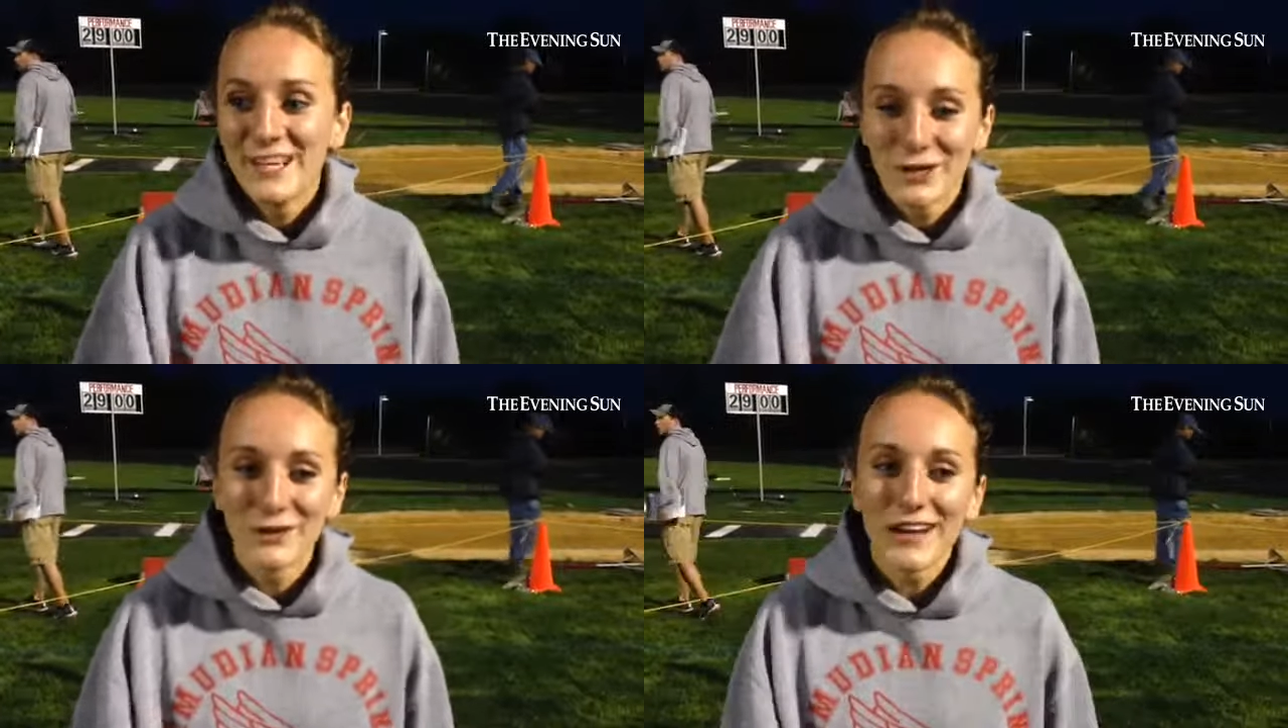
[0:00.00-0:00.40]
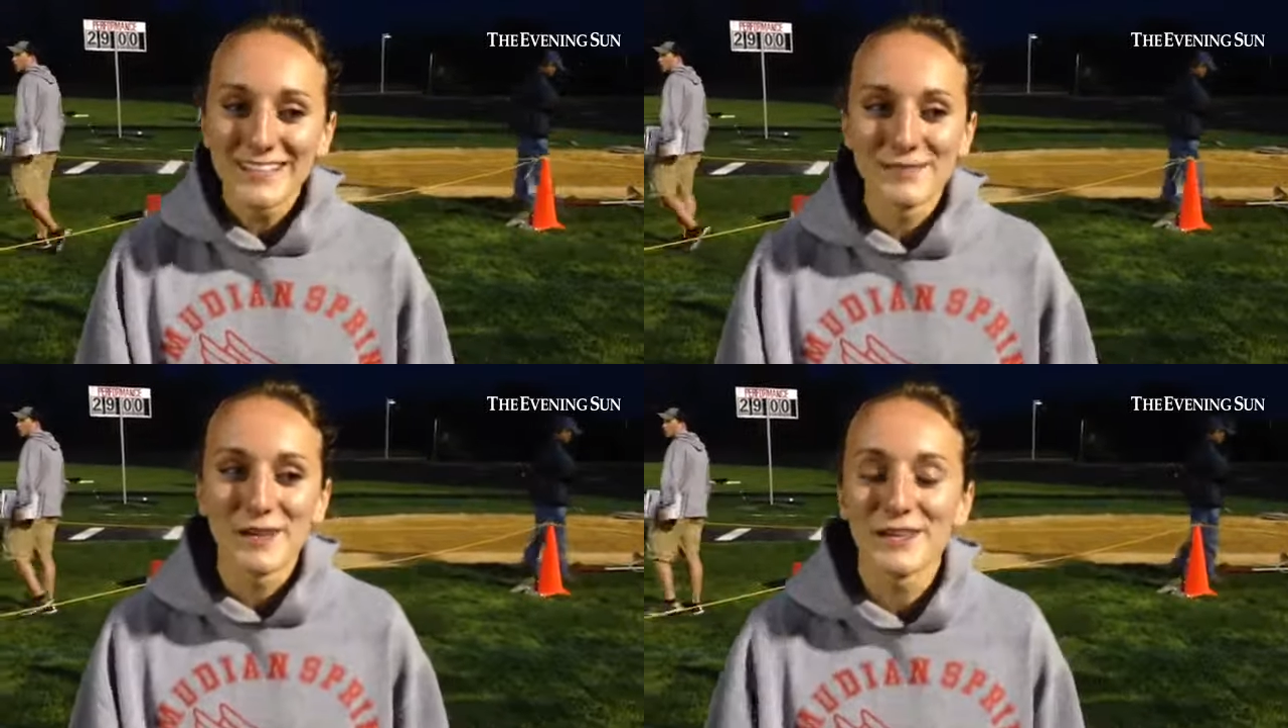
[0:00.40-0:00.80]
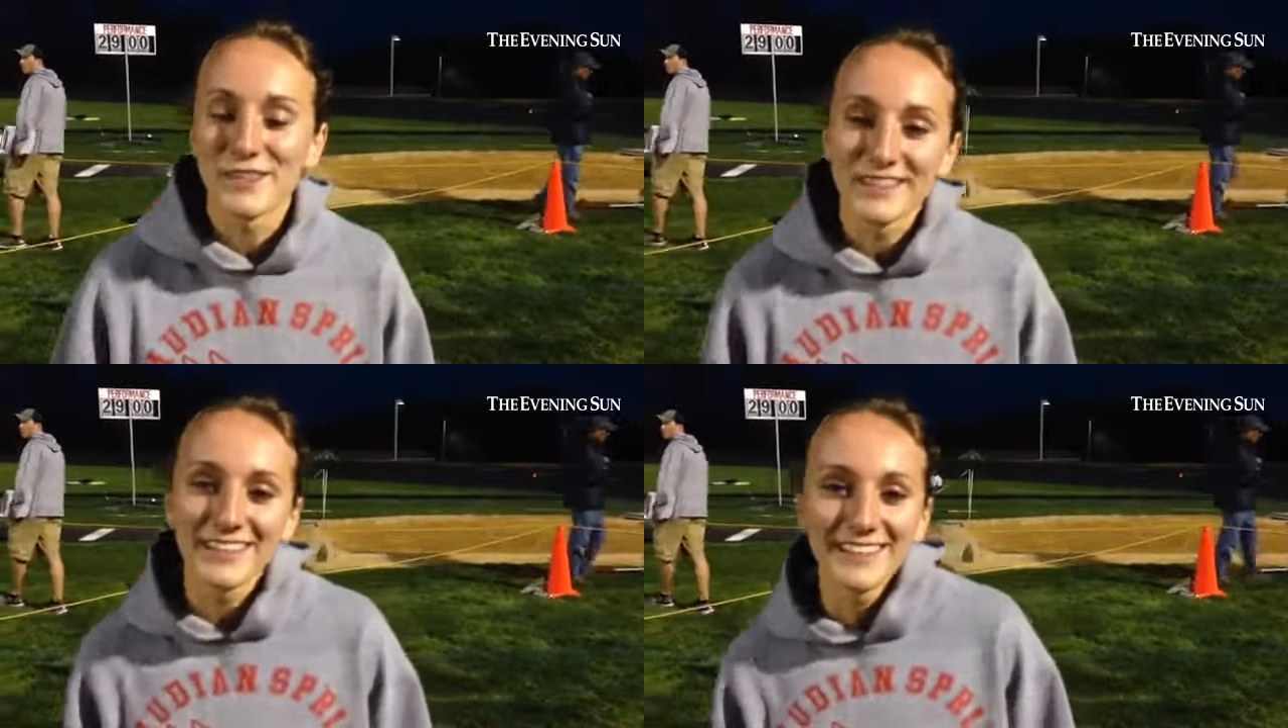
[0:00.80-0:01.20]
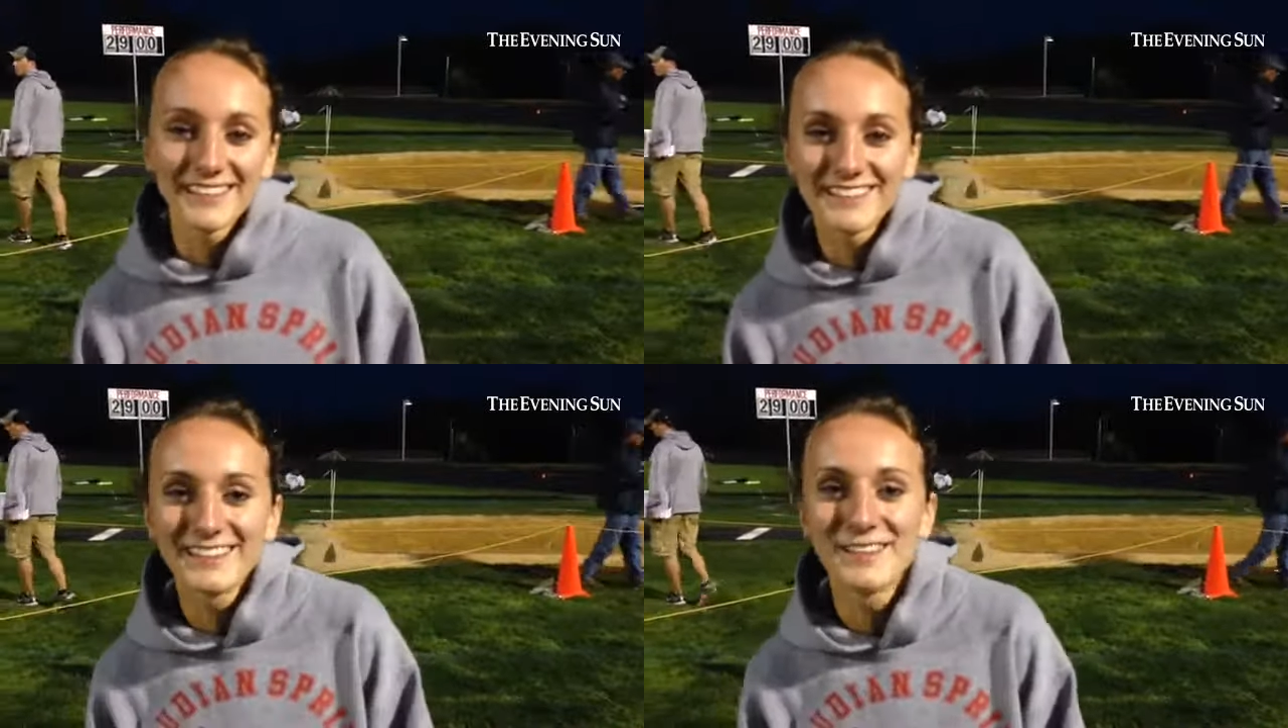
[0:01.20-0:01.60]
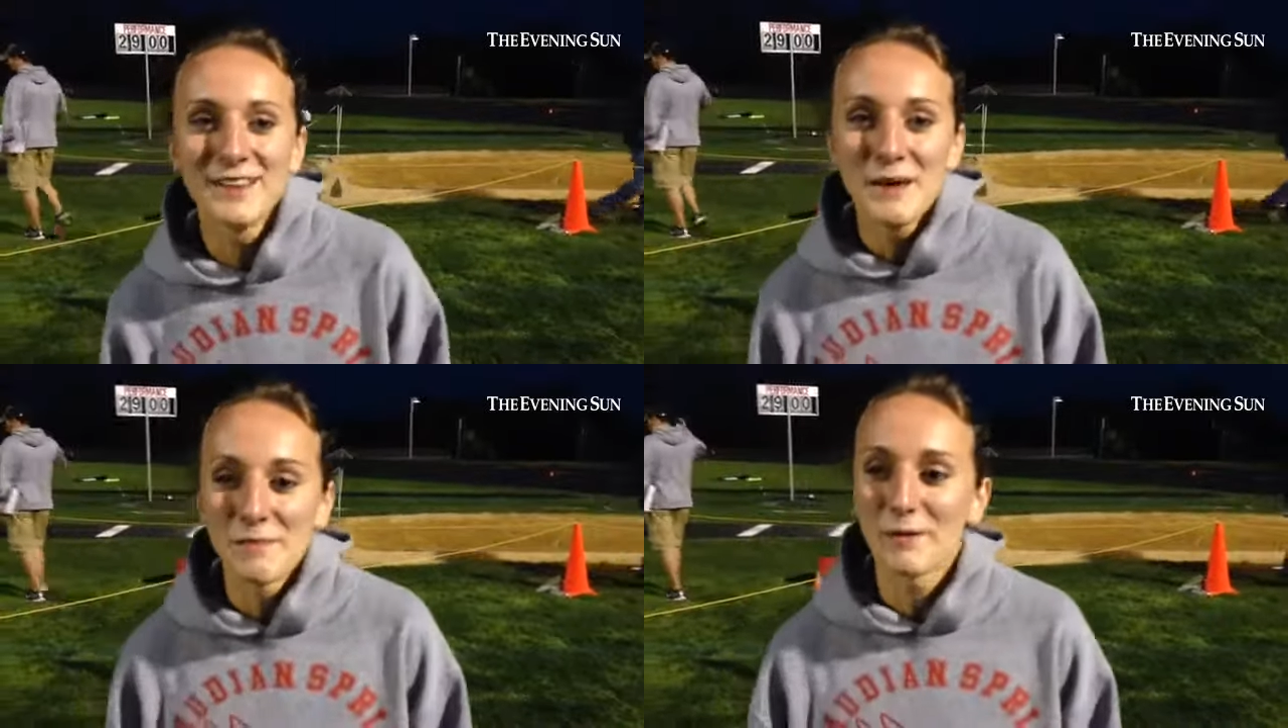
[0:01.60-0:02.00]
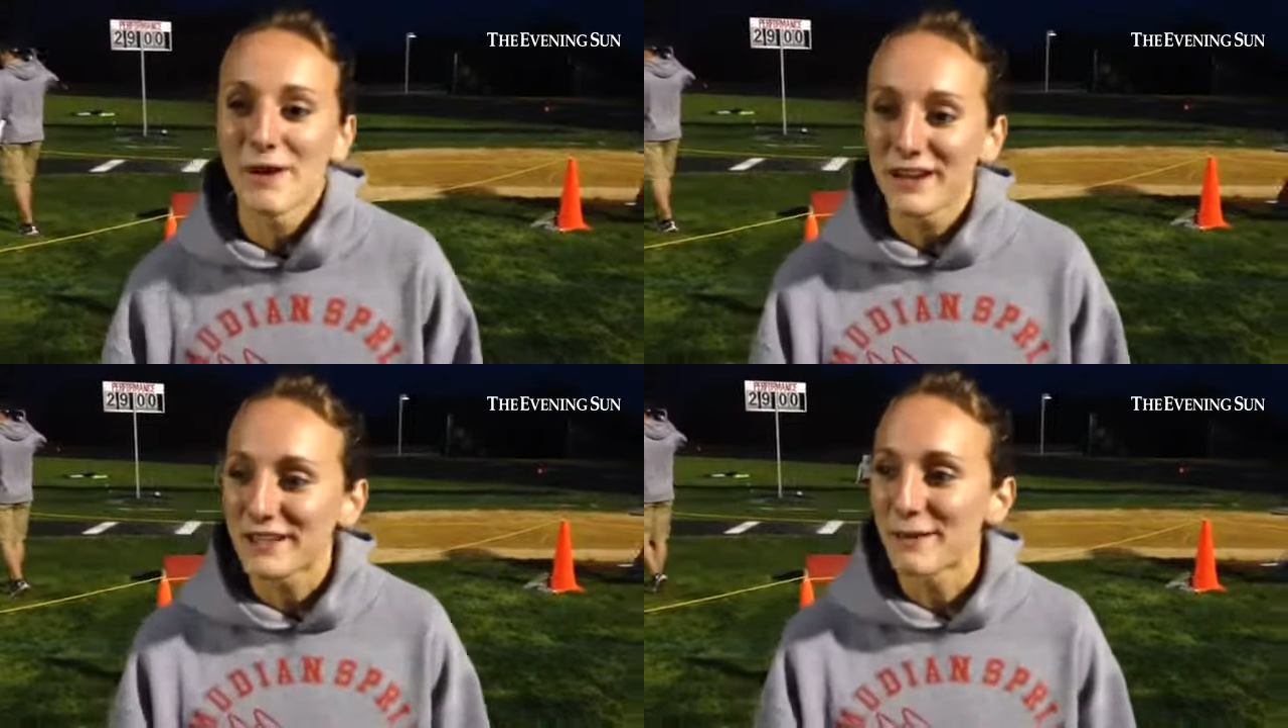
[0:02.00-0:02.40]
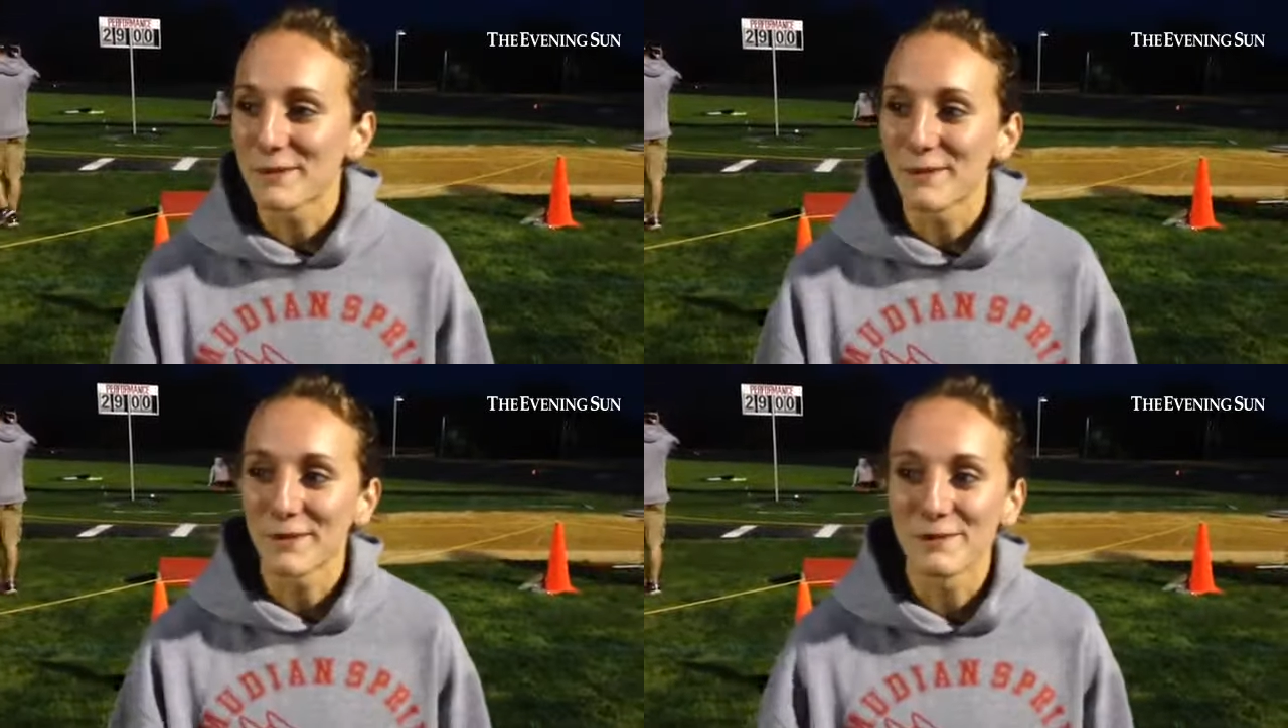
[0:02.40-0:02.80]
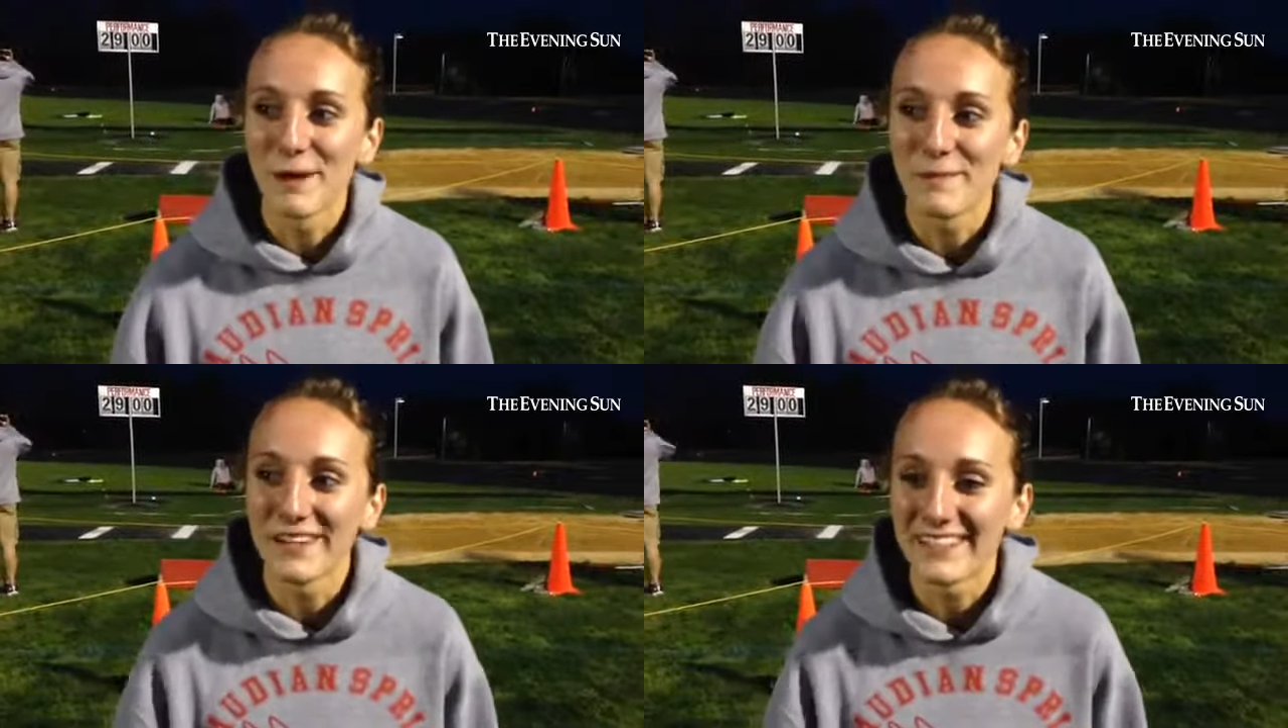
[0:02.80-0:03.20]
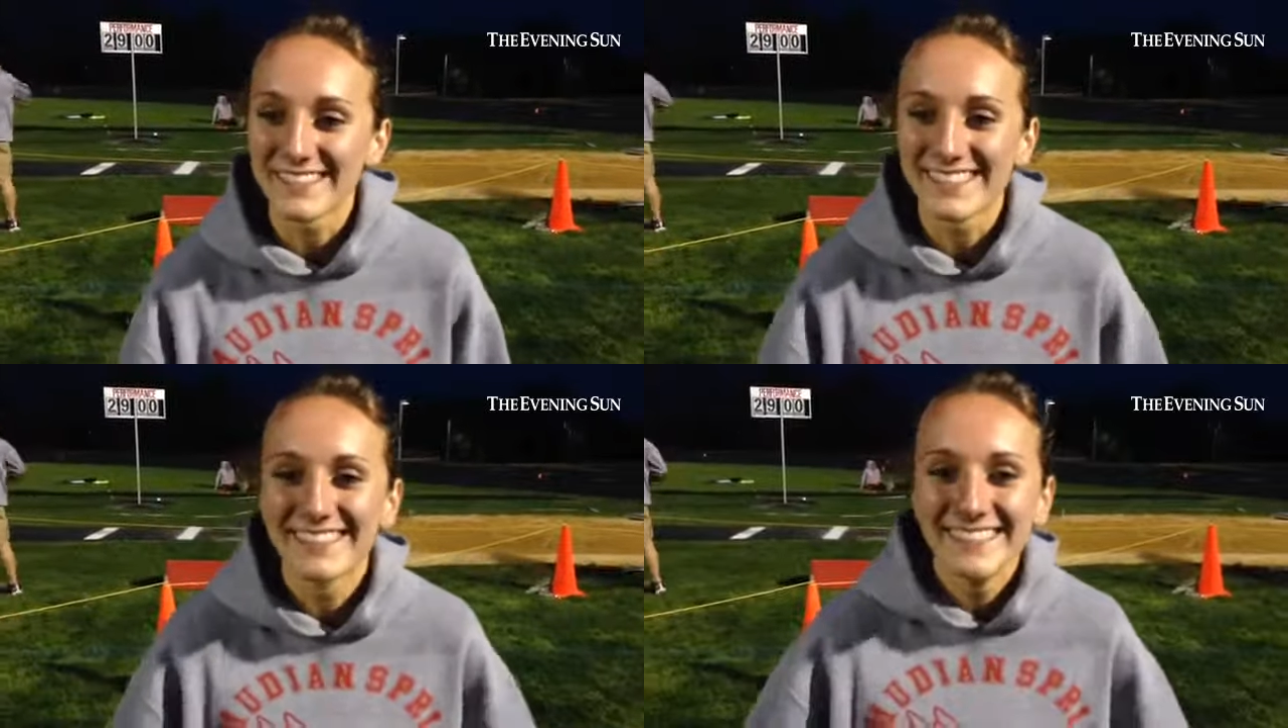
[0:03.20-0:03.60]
correct in my thinking and my body kept up with my mind.